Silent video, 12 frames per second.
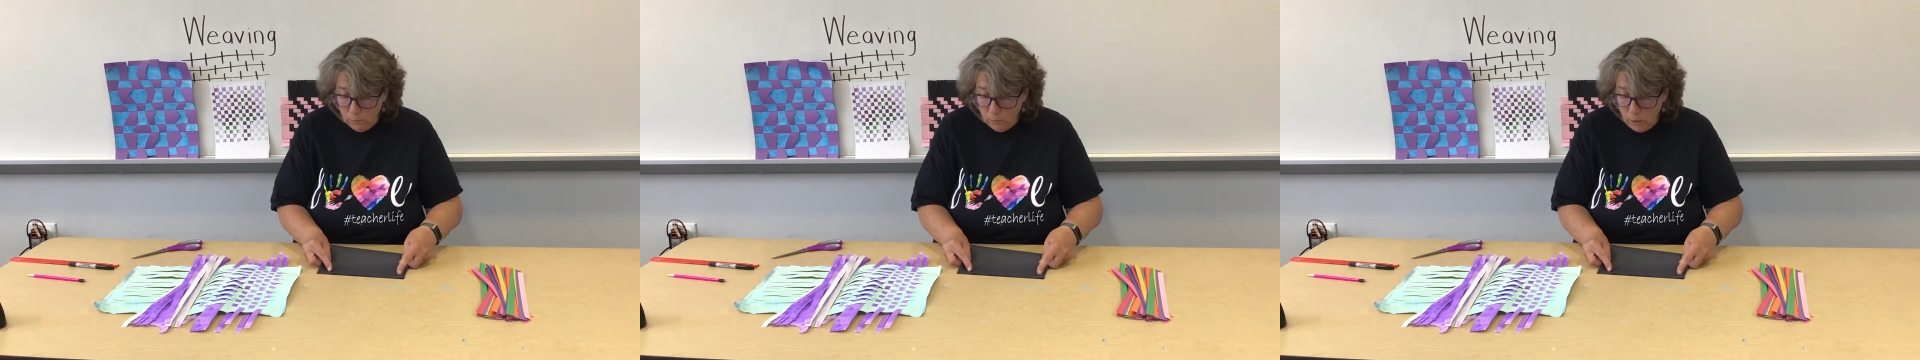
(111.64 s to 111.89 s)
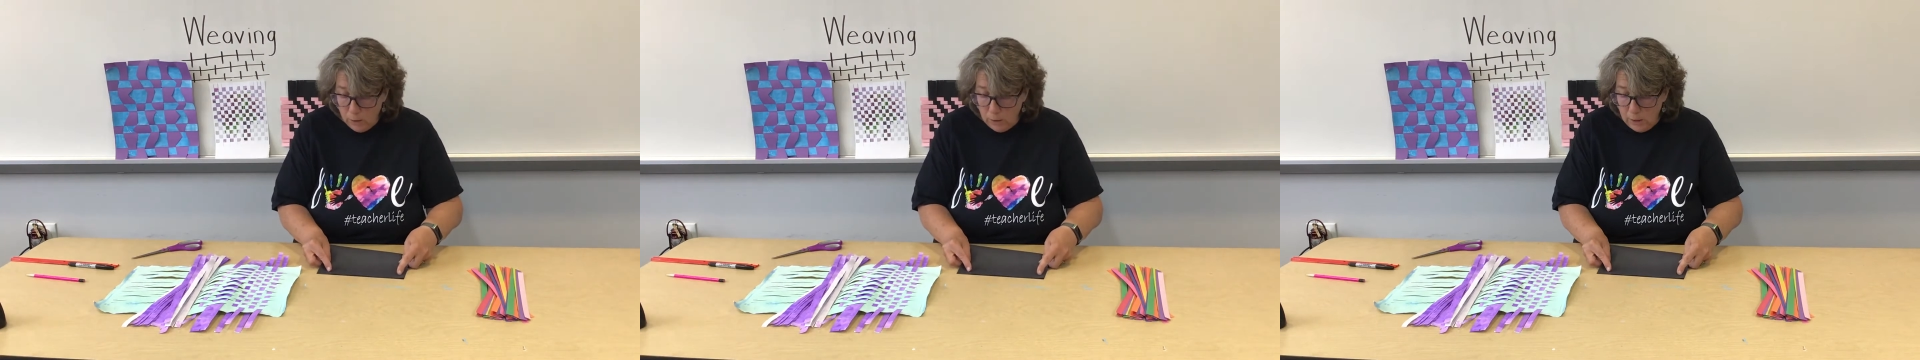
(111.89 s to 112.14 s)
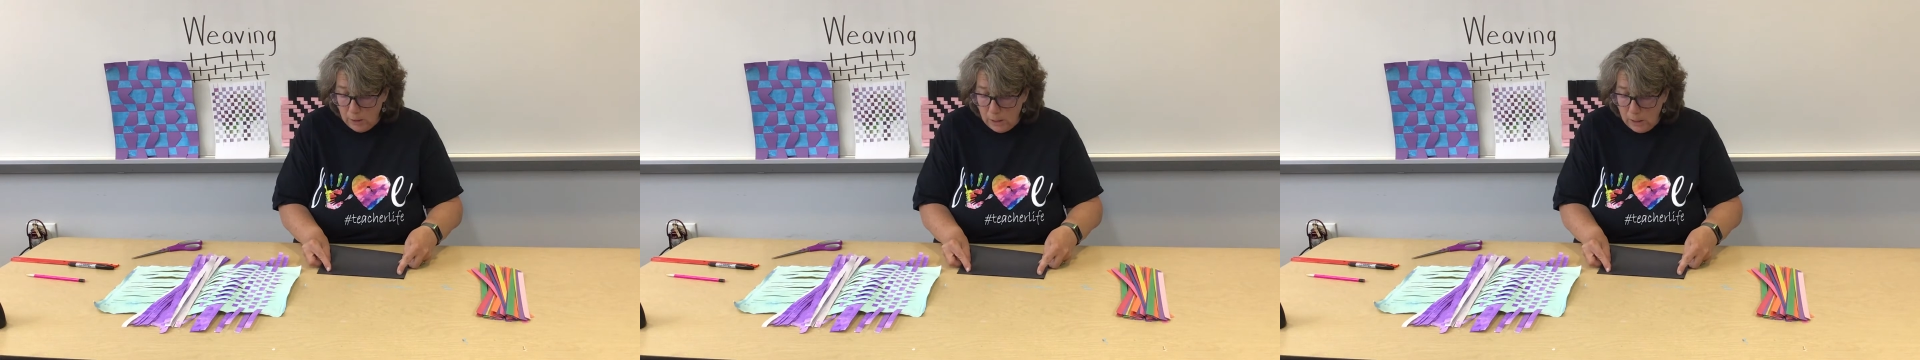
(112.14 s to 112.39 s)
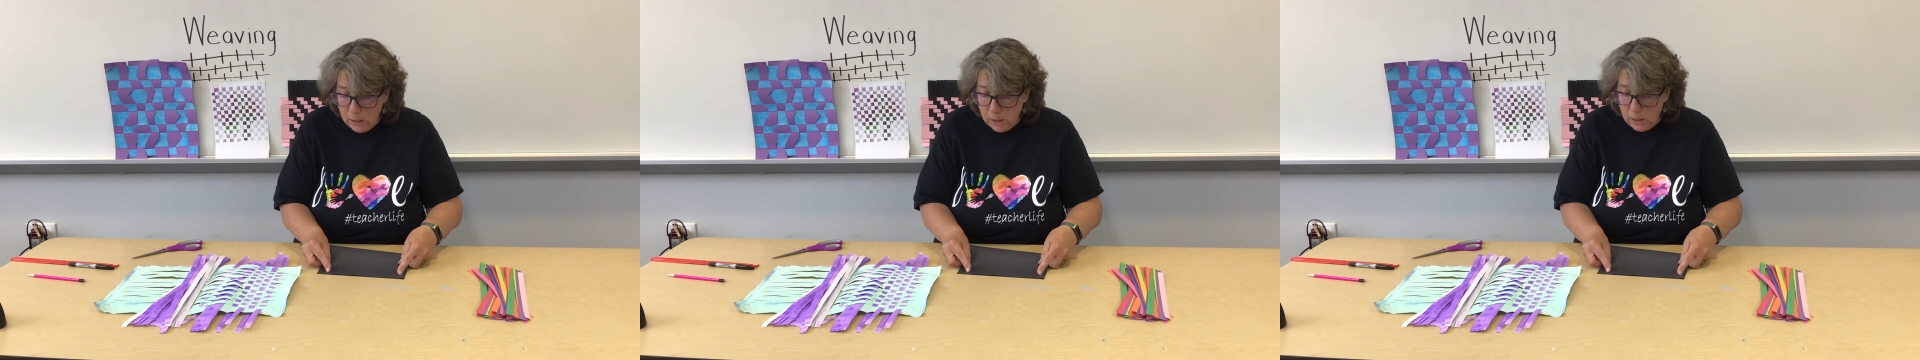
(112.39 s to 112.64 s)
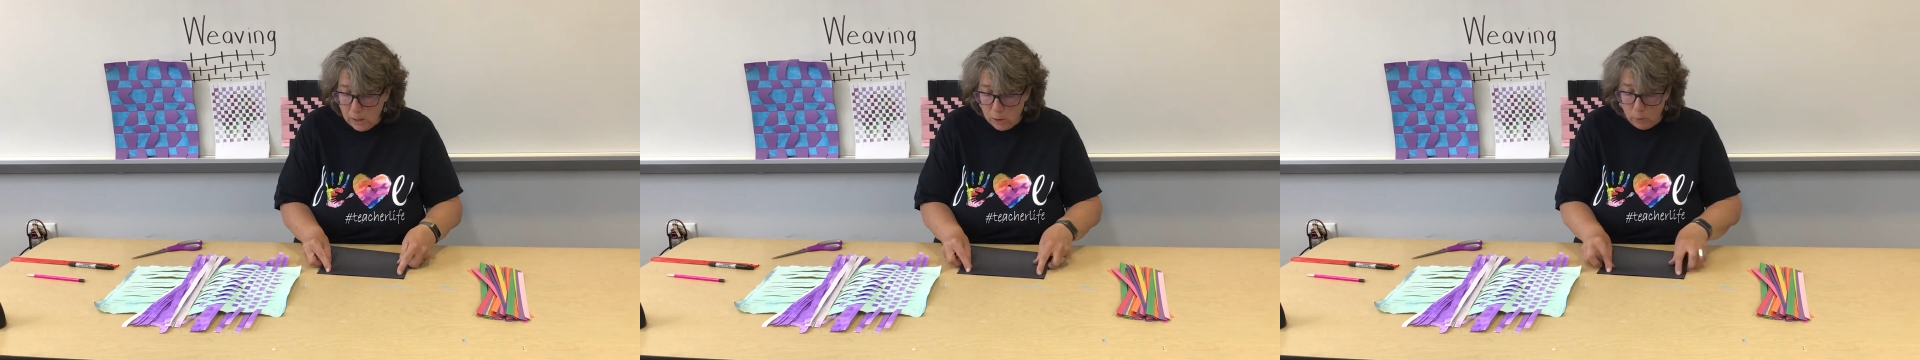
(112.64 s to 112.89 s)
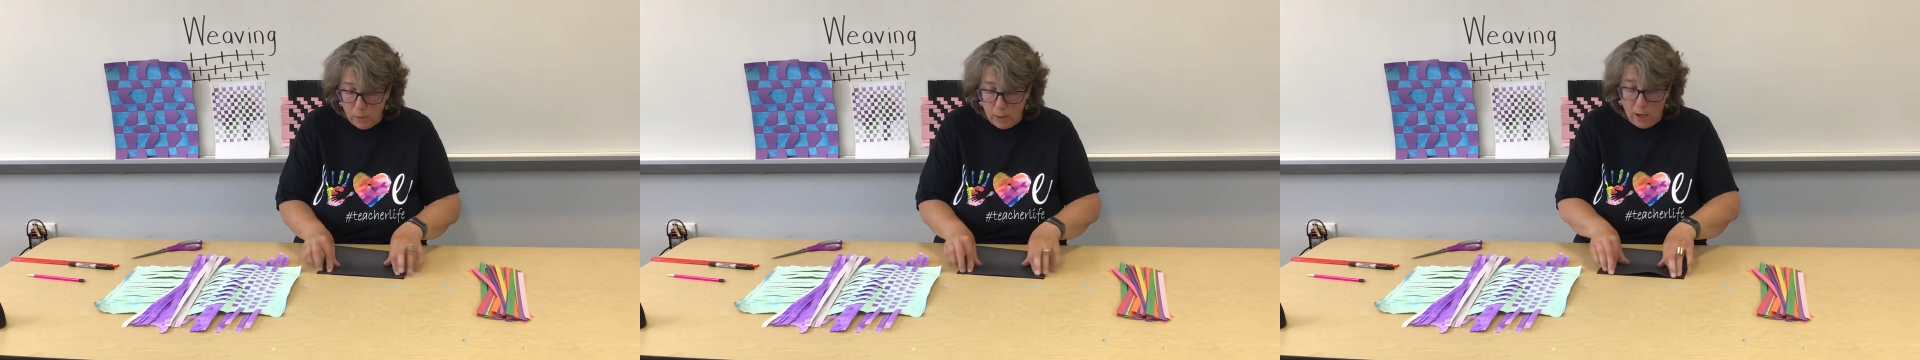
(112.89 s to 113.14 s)
the easiest
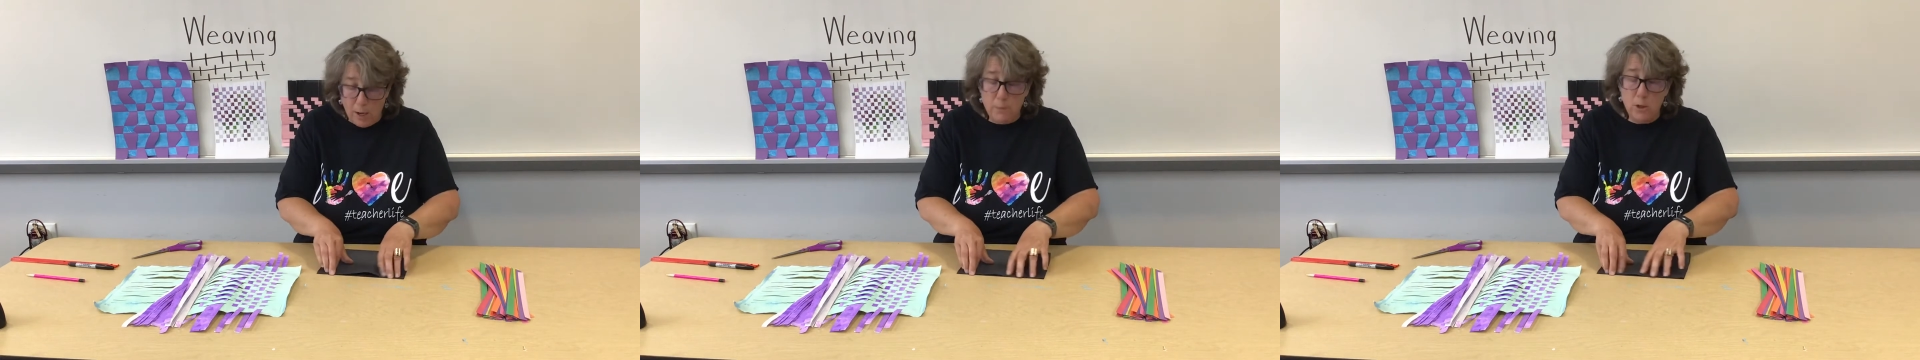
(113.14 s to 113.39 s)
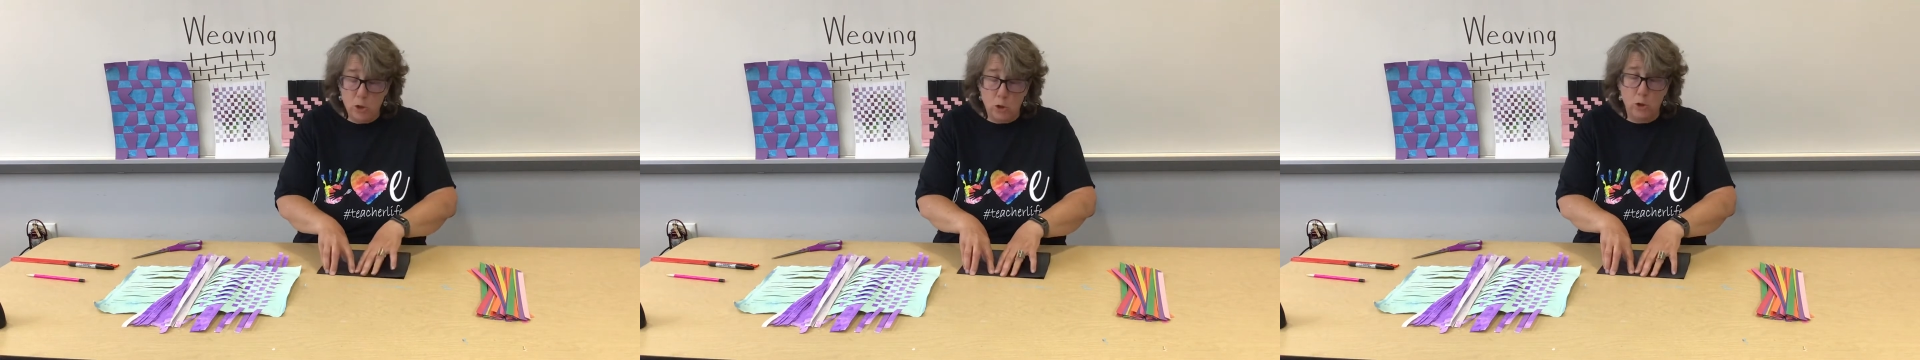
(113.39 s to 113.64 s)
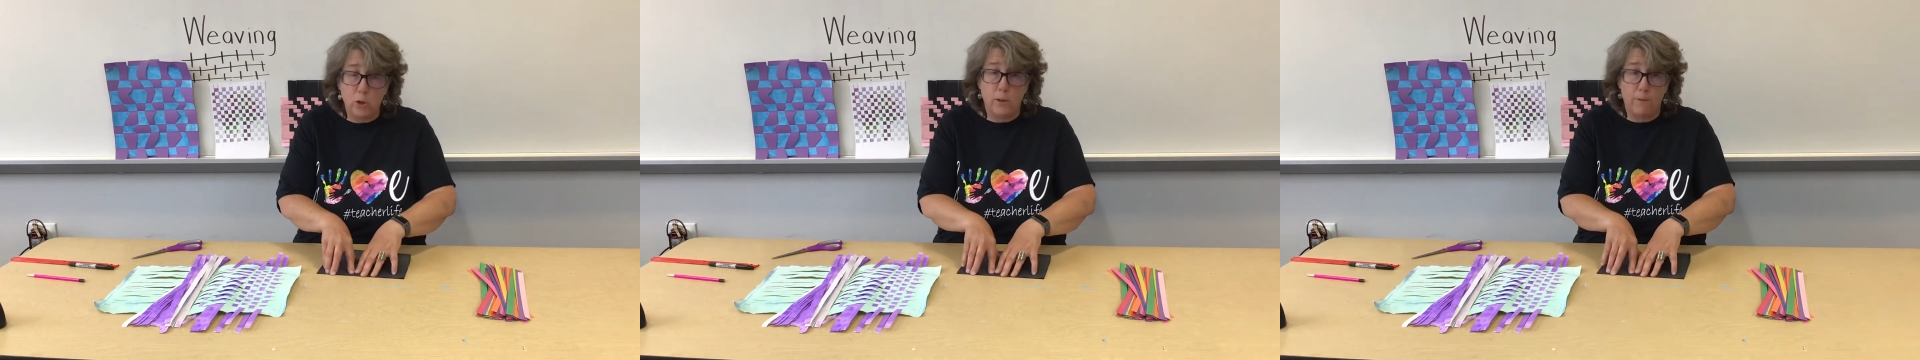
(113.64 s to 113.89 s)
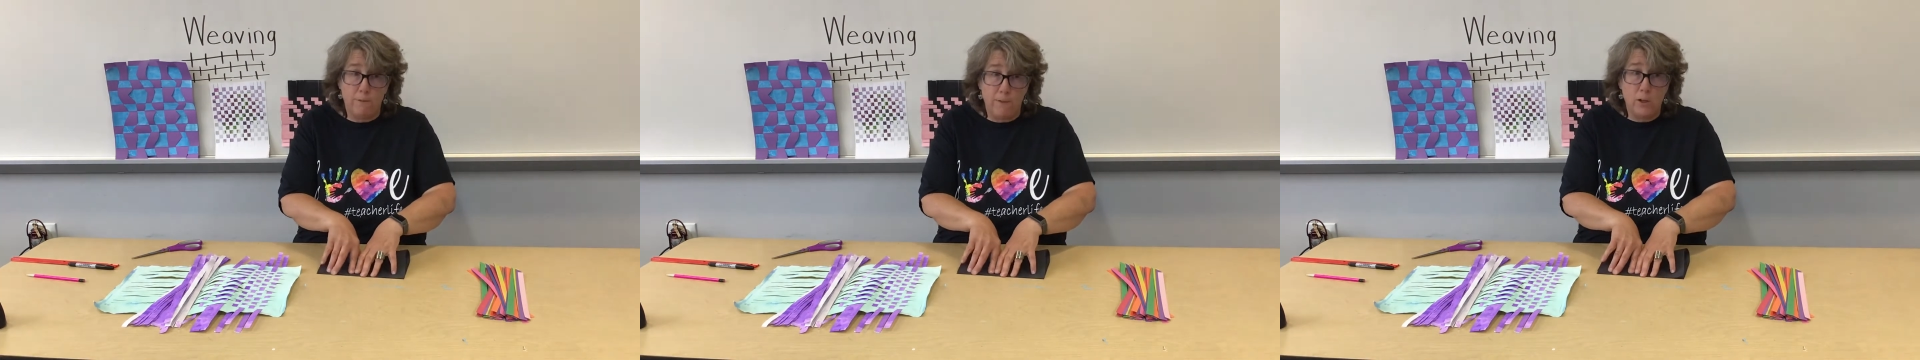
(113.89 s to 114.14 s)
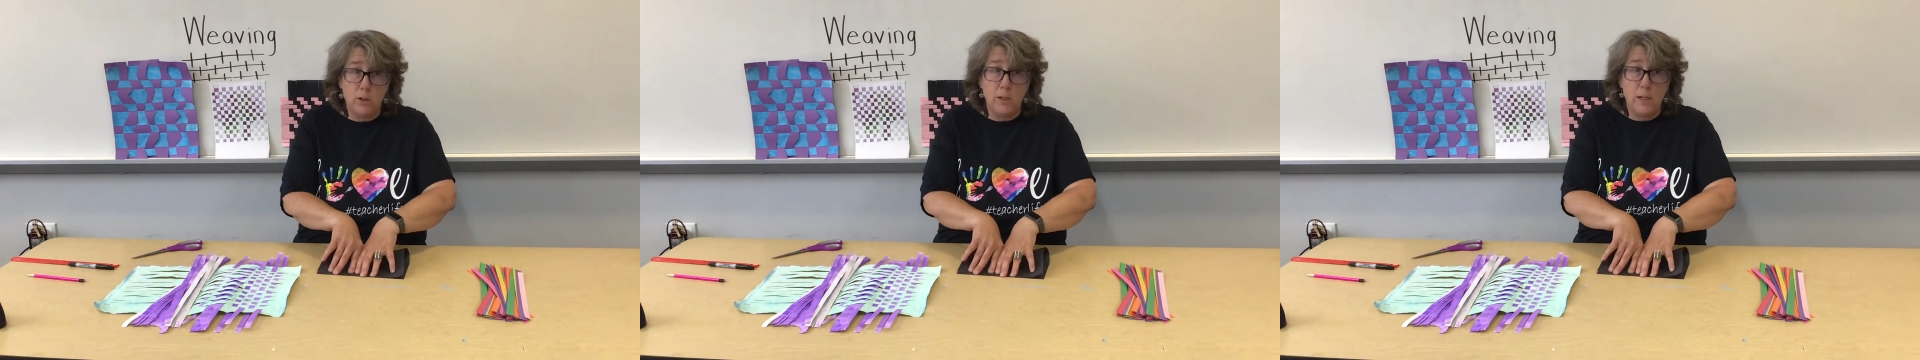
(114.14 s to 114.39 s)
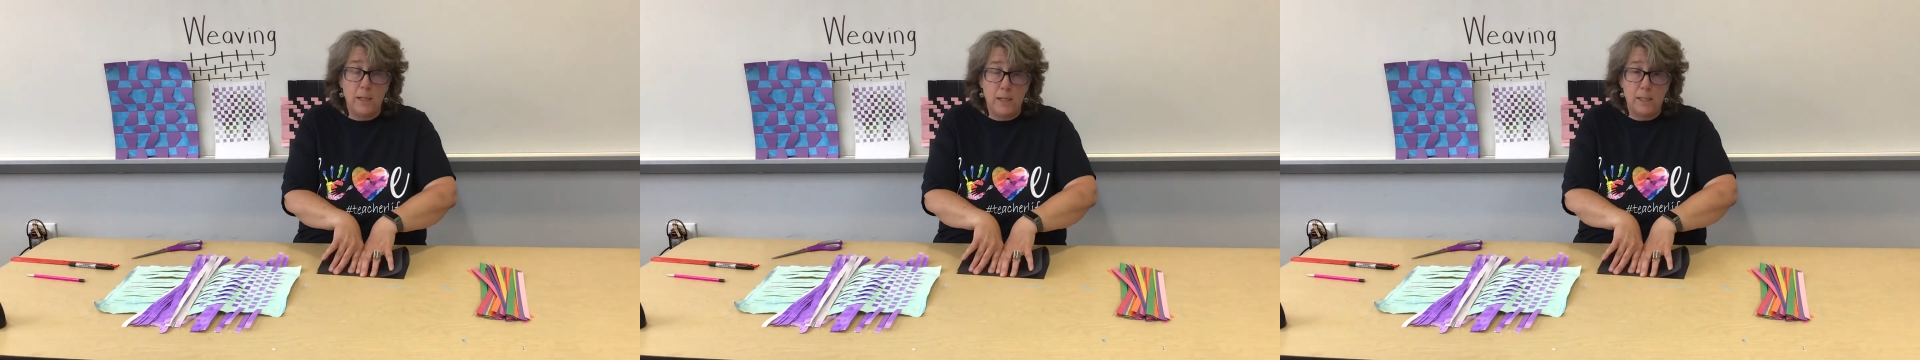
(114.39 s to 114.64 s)
way, I'm going to show you the very
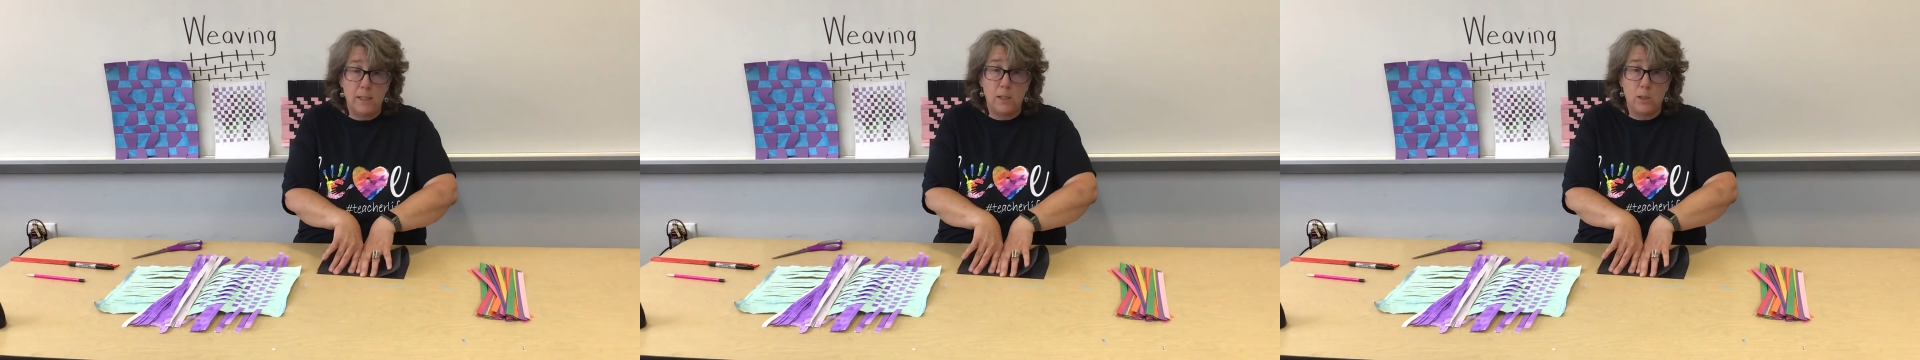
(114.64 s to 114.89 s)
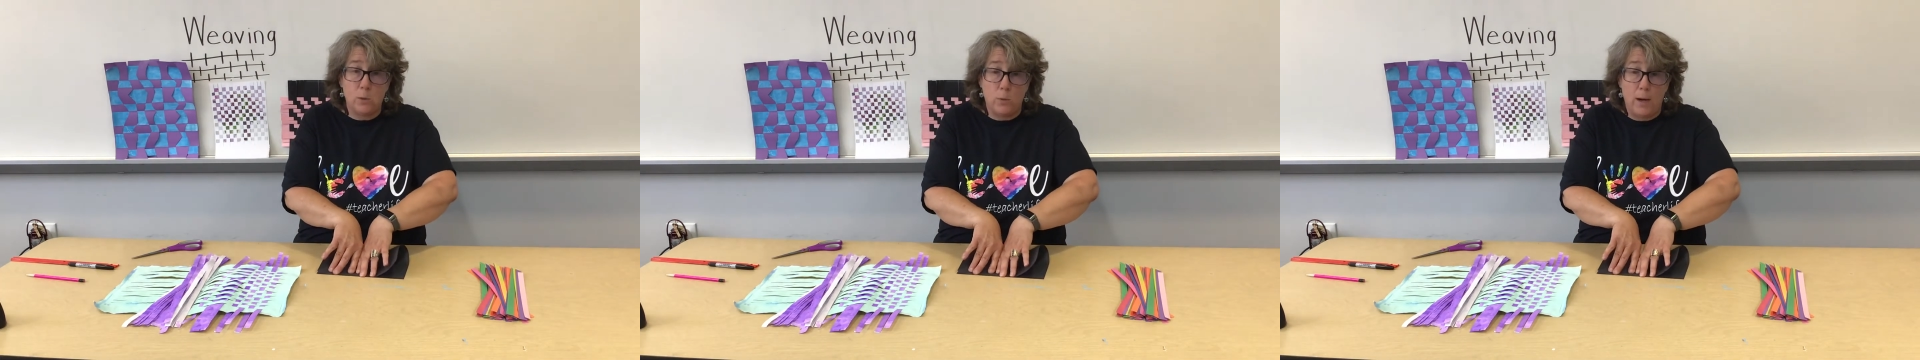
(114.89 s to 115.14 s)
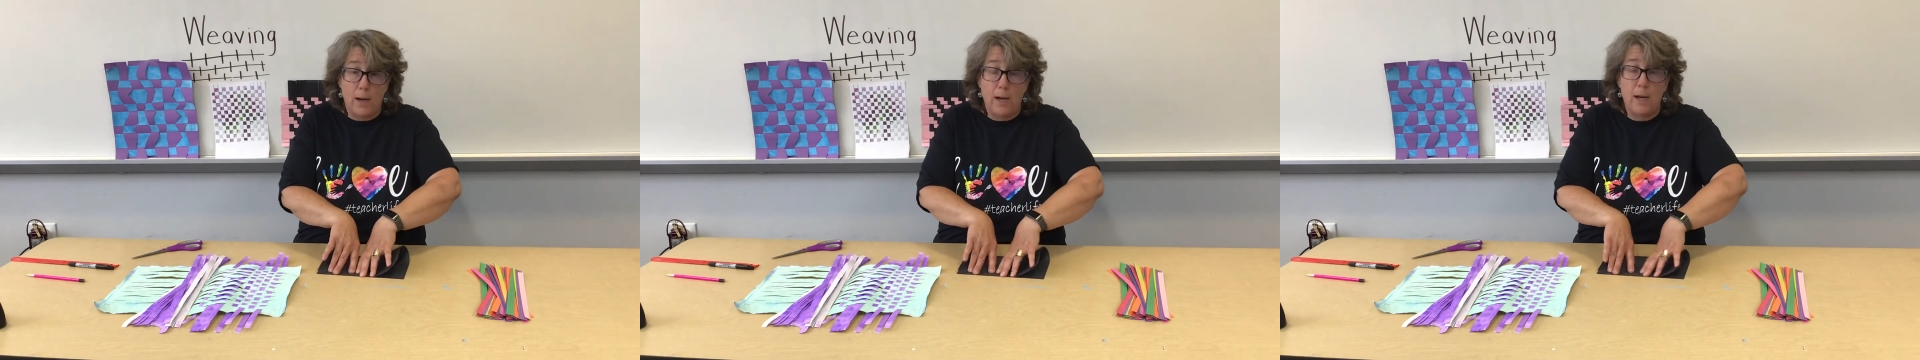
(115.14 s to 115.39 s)
easiest way,